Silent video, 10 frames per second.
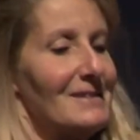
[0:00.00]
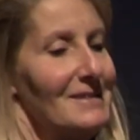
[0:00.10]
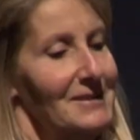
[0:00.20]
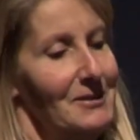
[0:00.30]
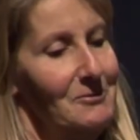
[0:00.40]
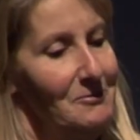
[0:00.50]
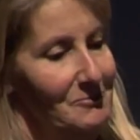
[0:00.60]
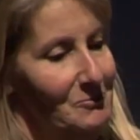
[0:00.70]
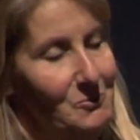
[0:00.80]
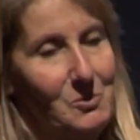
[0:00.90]
you know,
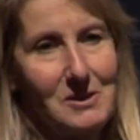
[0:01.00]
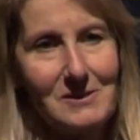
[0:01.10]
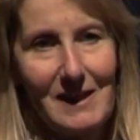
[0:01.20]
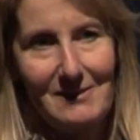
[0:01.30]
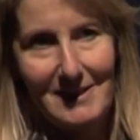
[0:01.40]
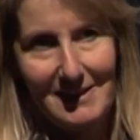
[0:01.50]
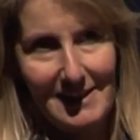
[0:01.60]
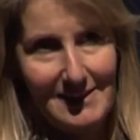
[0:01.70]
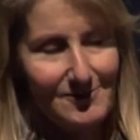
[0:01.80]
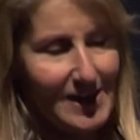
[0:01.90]
walk around
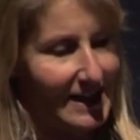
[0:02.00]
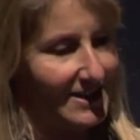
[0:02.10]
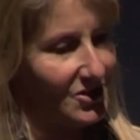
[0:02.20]
in rags.